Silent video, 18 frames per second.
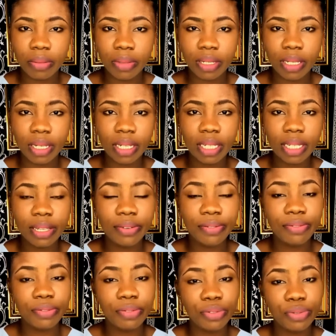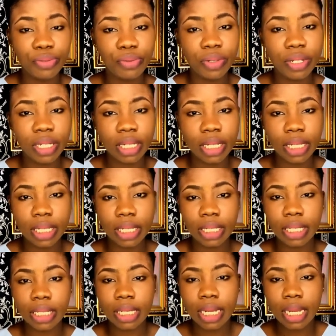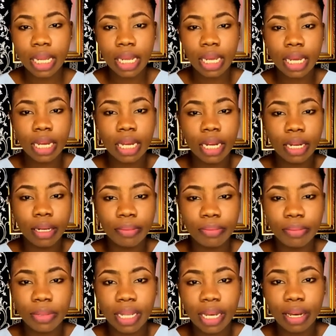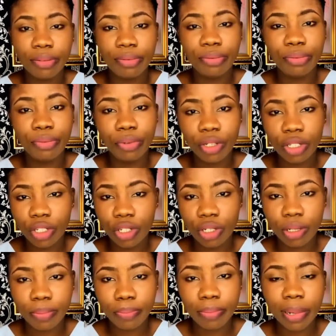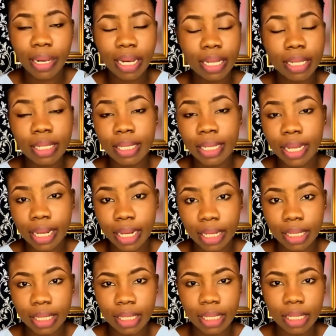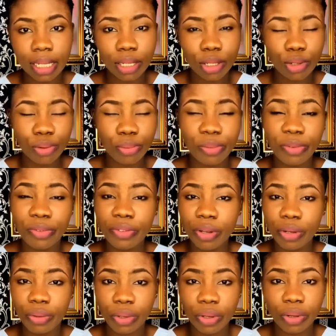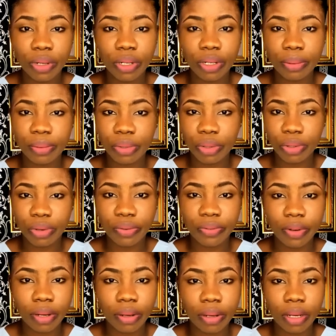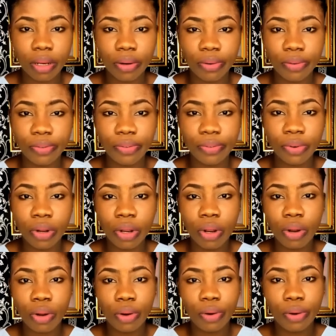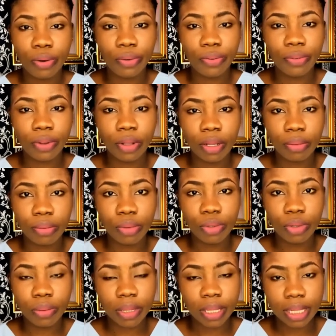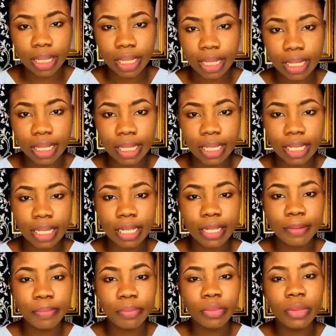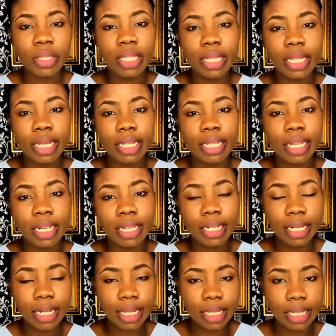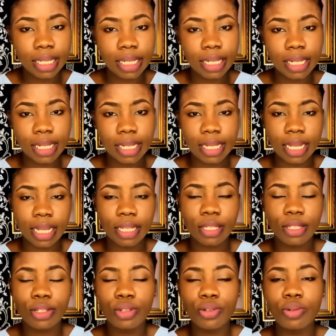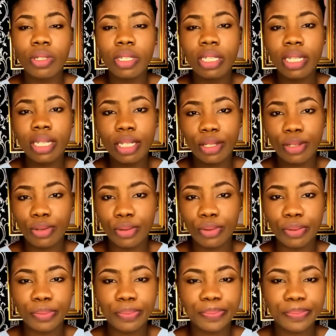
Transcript: C, take food rich in that rich balanced diet, yes, to prevent recurrent episode of stomatitis. Then another thing is that you need to